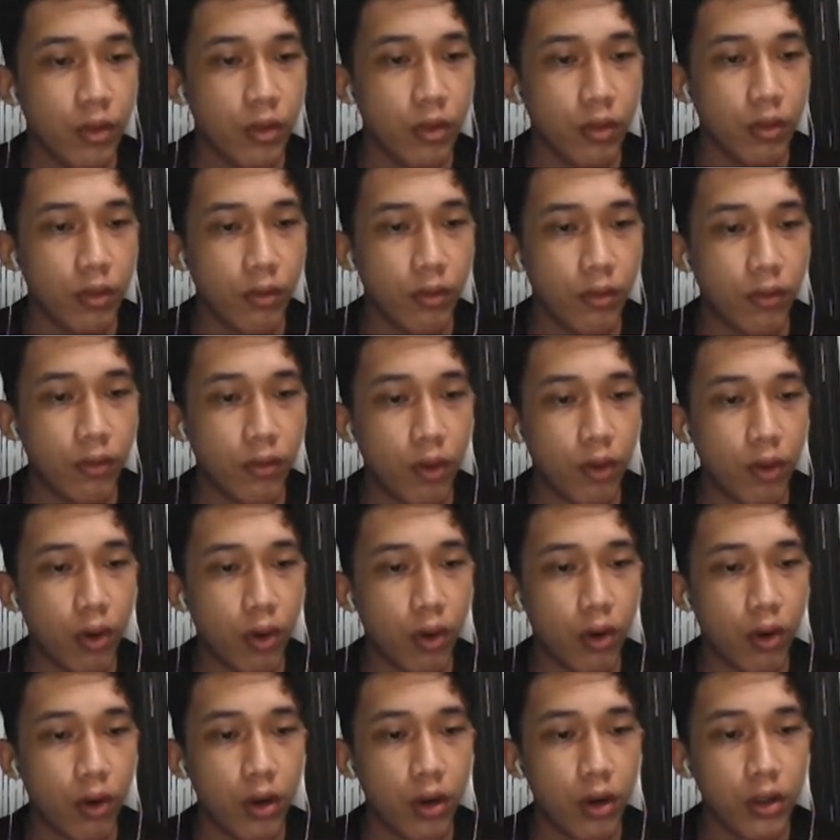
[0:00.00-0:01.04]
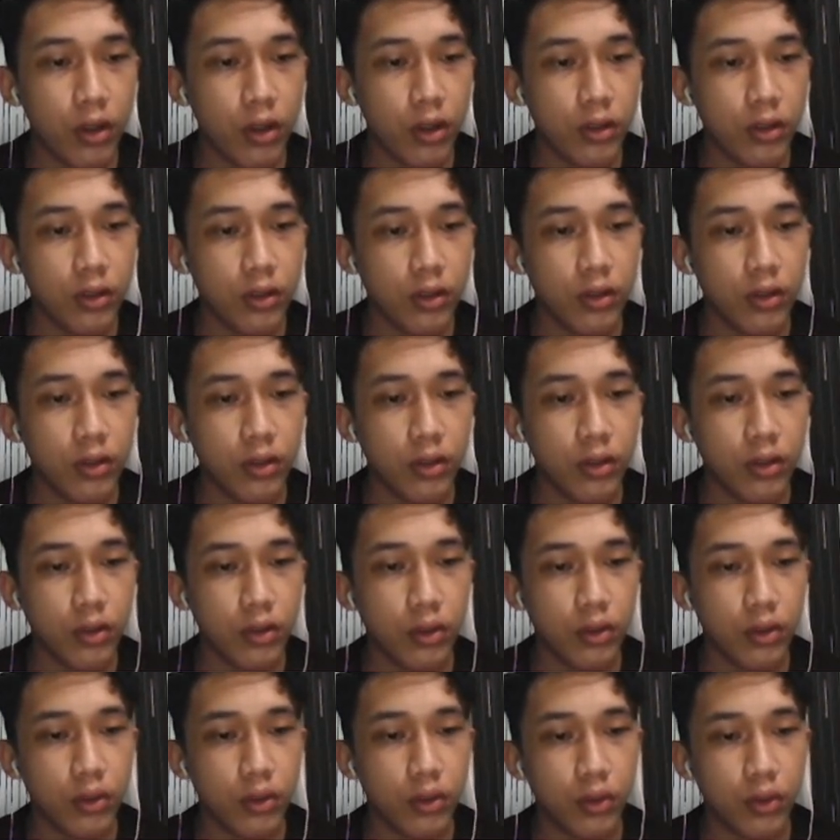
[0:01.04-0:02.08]
Four,
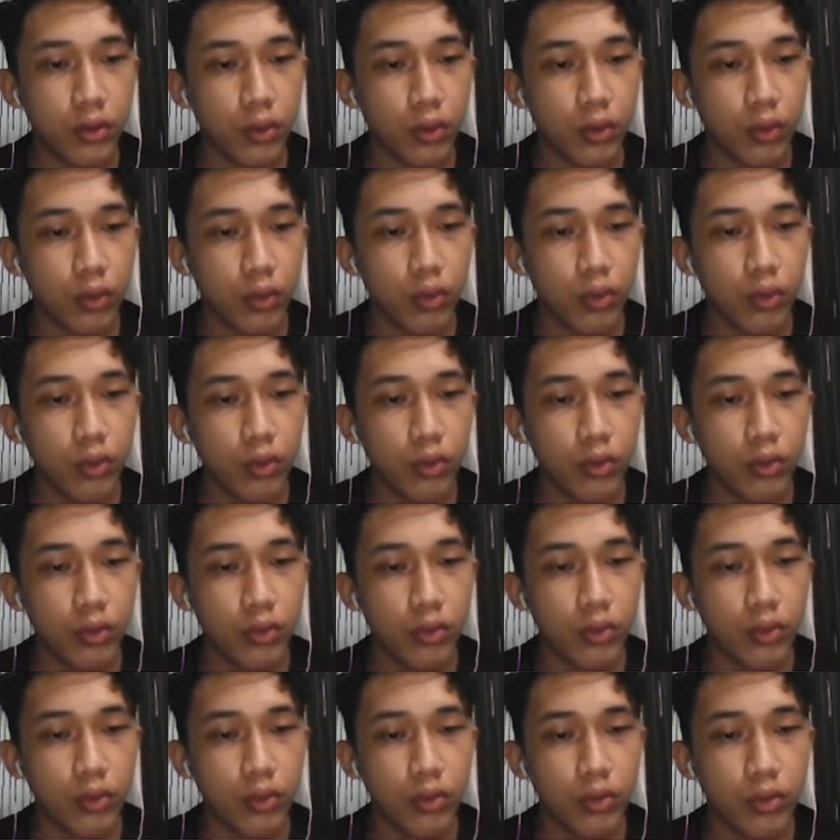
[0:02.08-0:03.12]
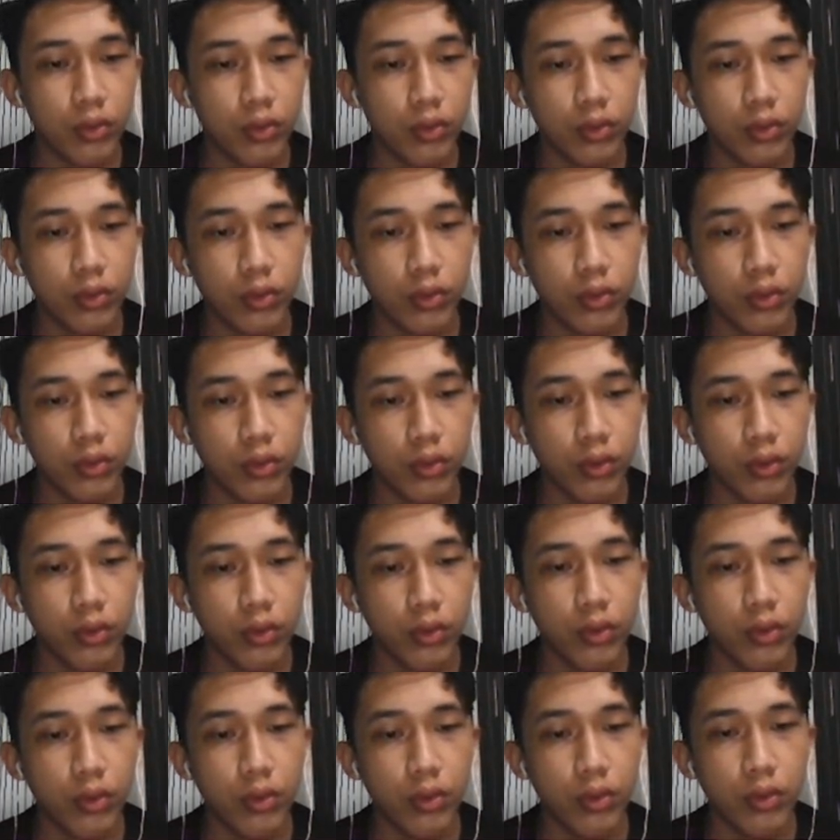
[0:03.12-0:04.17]
2,
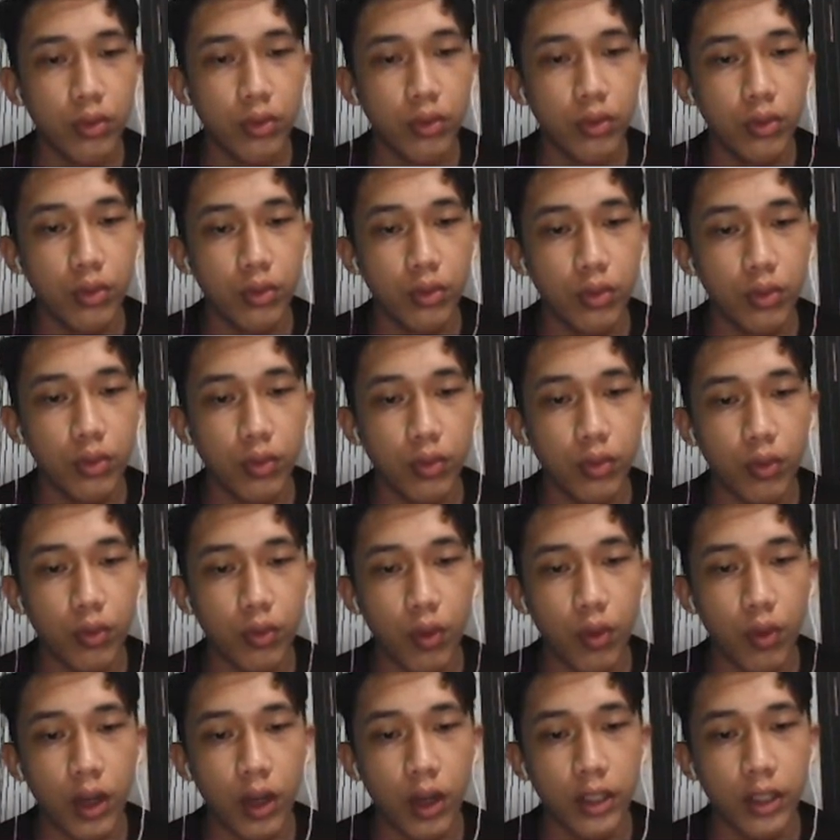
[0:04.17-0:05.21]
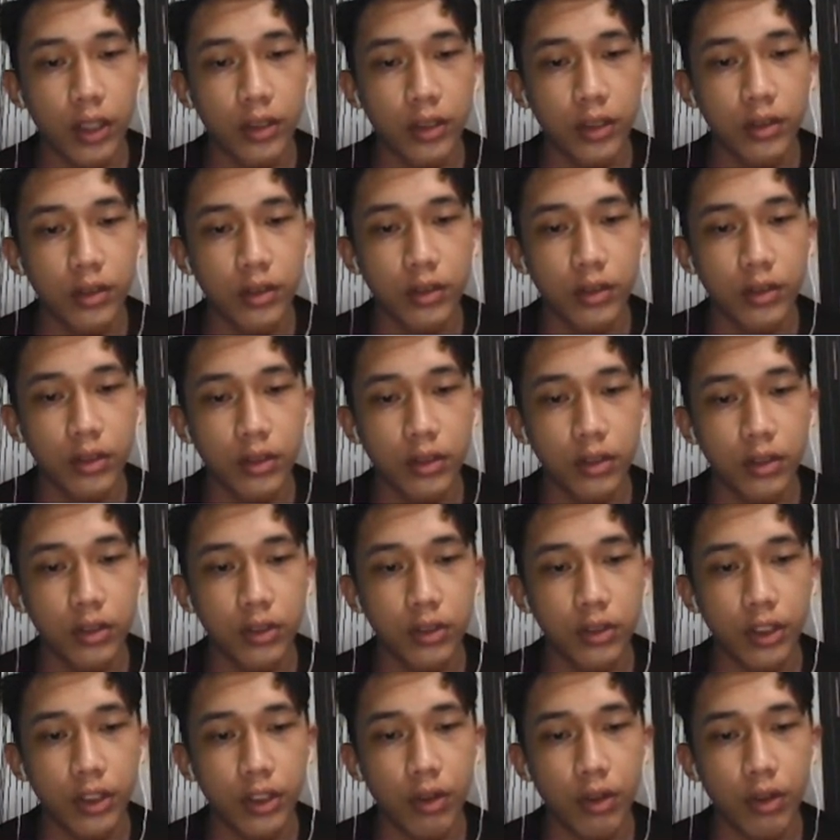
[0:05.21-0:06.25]
2, 1,
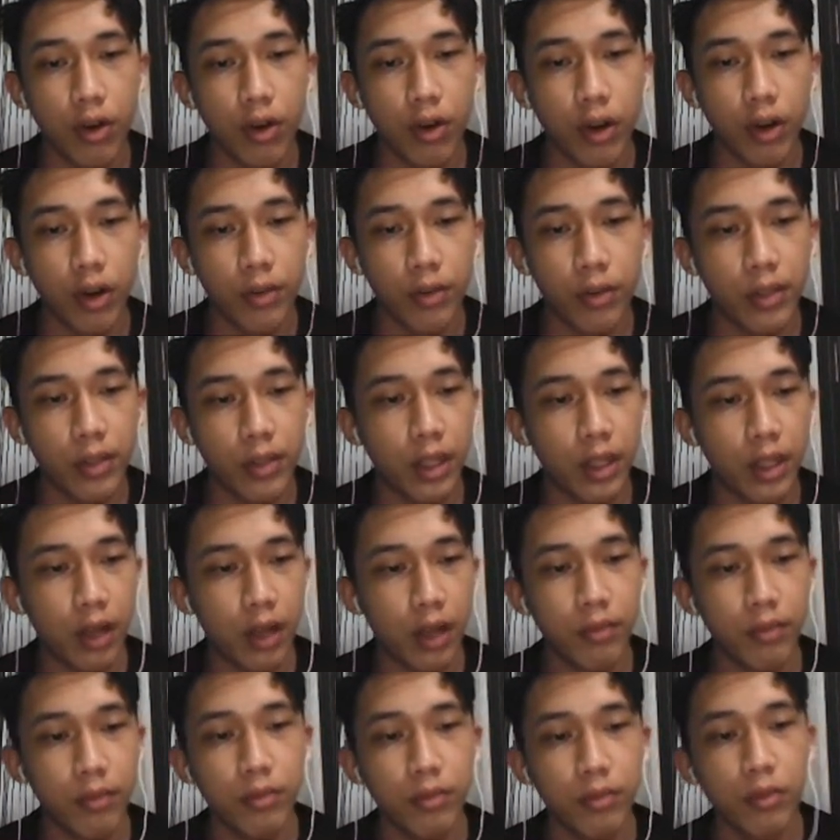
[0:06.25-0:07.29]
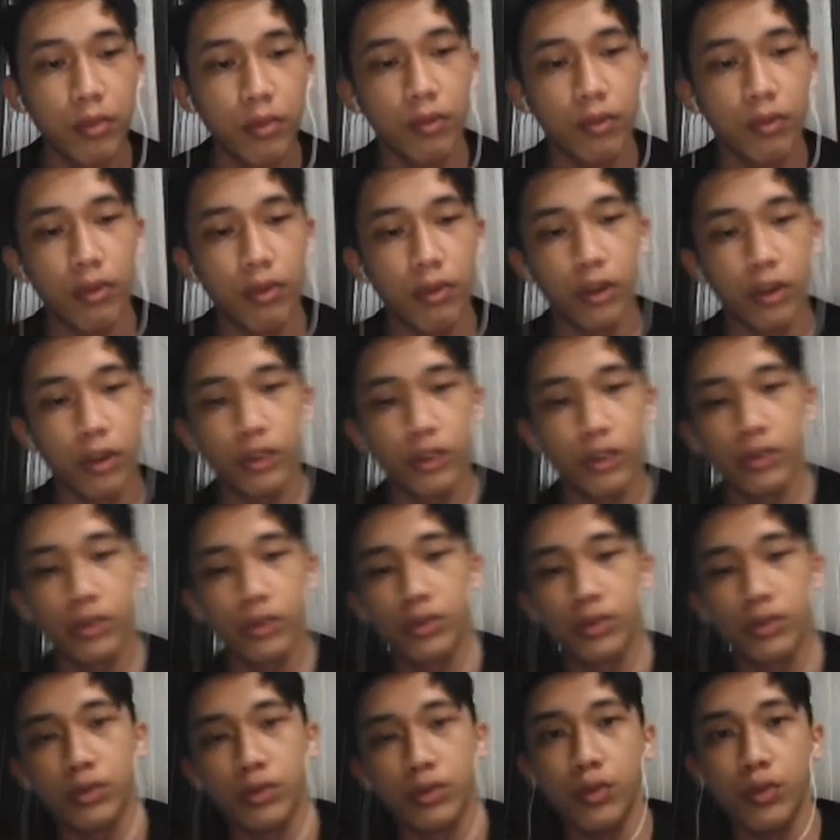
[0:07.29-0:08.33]
0 and become 4, 2,
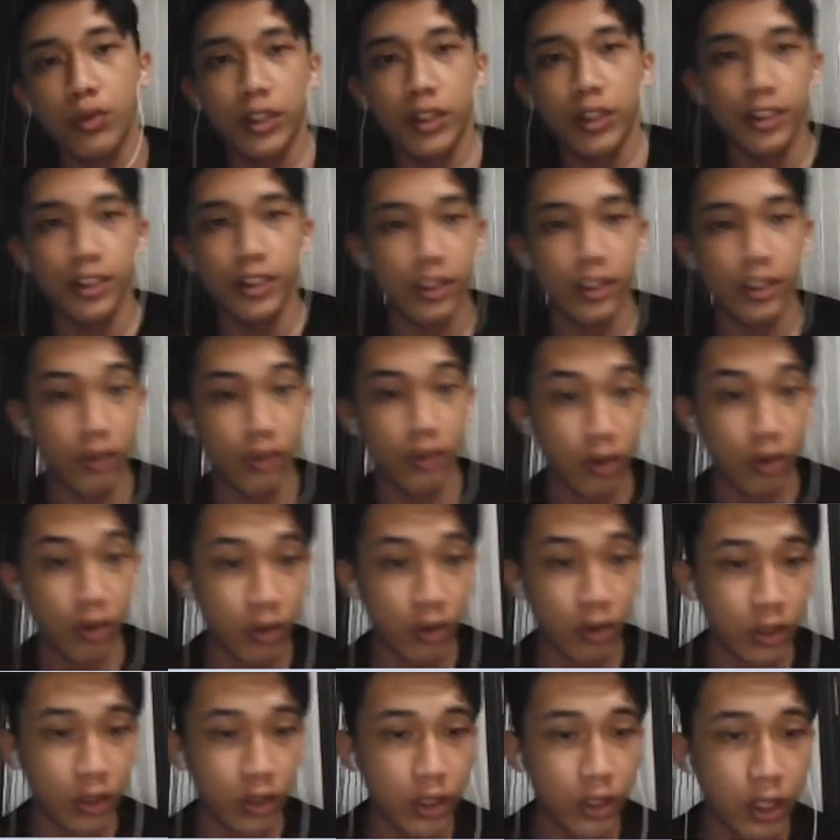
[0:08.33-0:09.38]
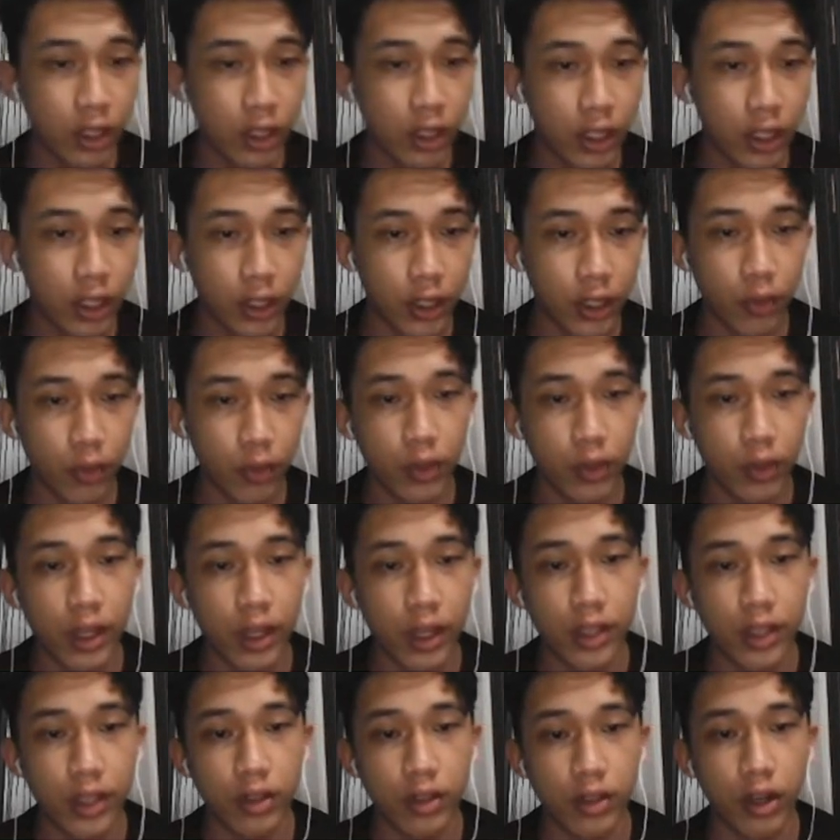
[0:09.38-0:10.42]
2, 1, 0. And then we
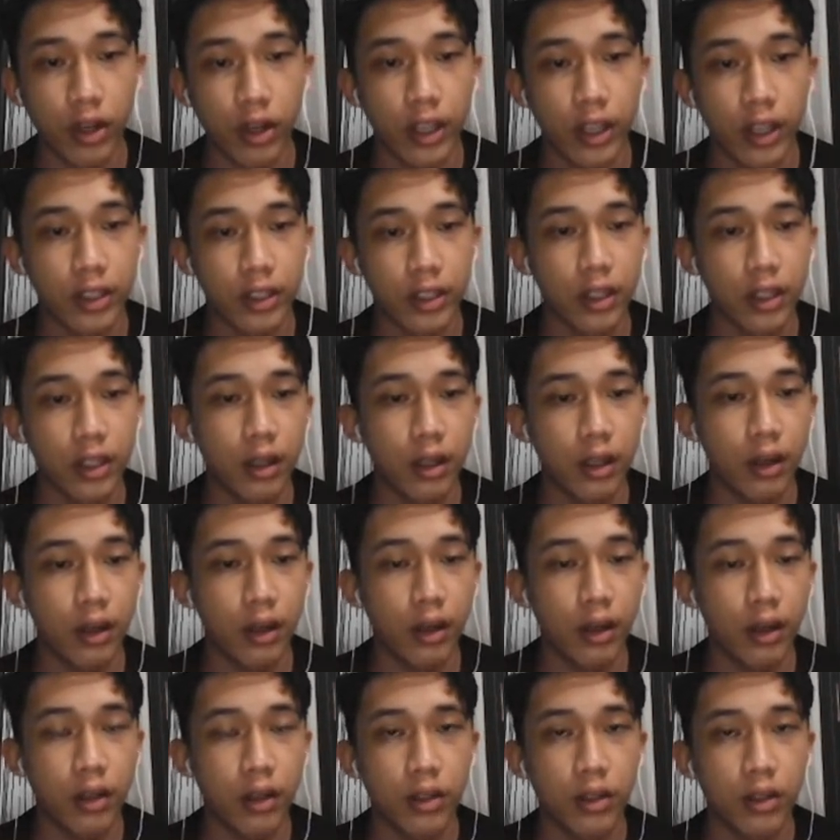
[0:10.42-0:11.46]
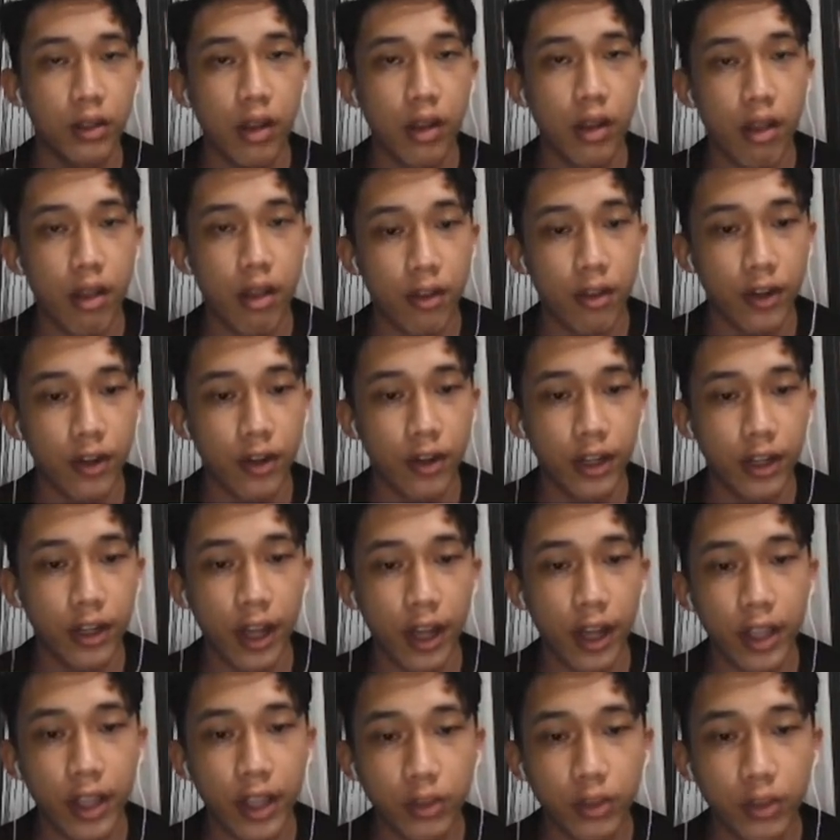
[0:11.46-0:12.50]
isolate the third
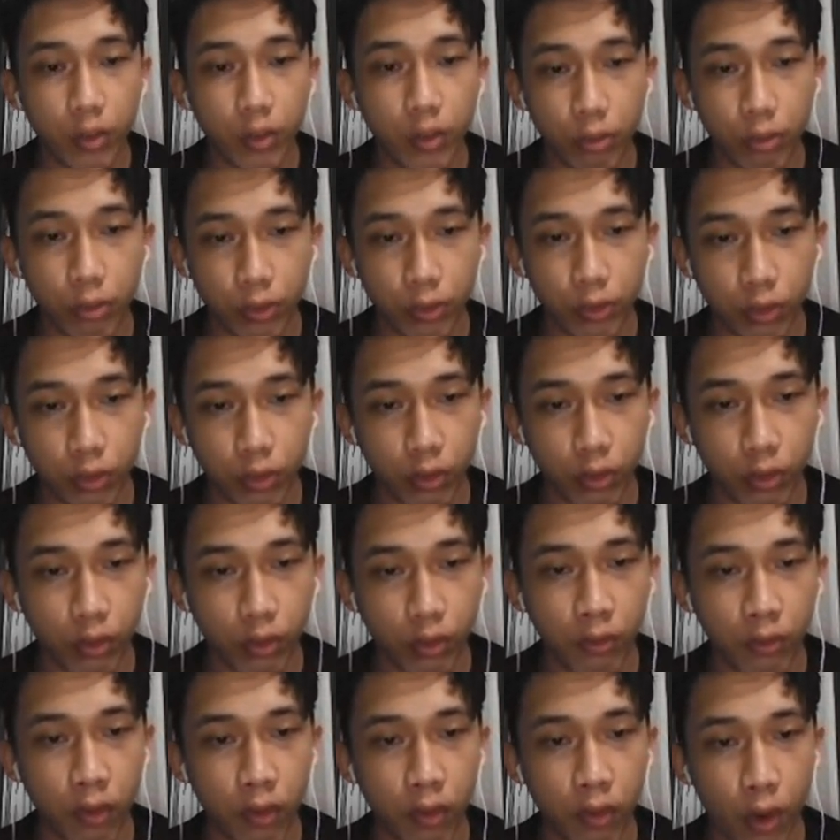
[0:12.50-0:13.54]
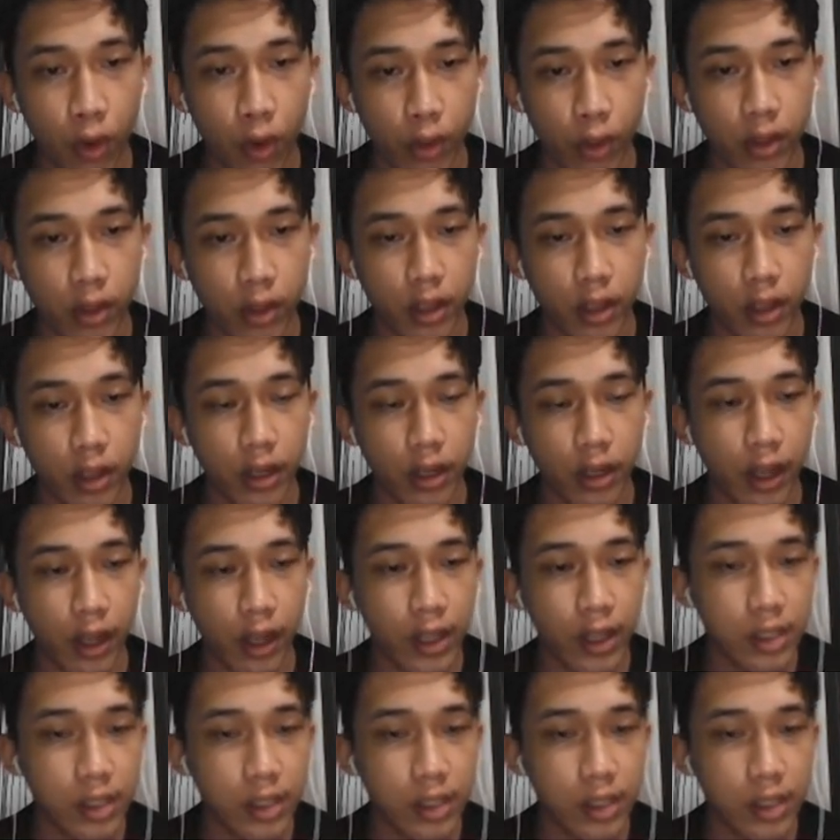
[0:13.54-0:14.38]
index, we move to fourth index.